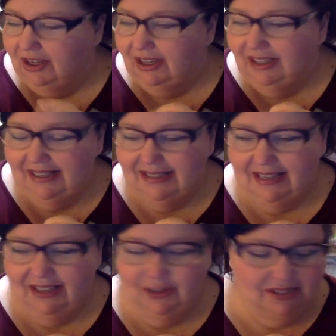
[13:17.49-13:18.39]
goodies
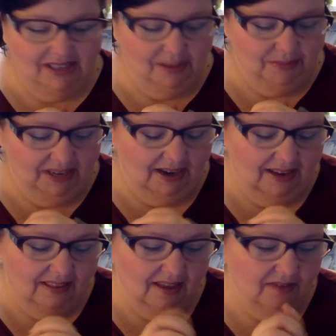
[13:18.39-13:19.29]
that you sent me. I
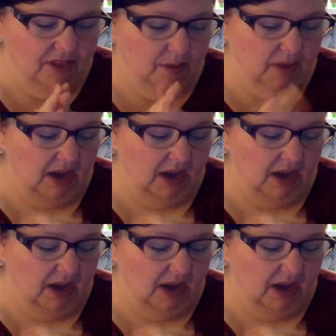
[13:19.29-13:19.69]
love them.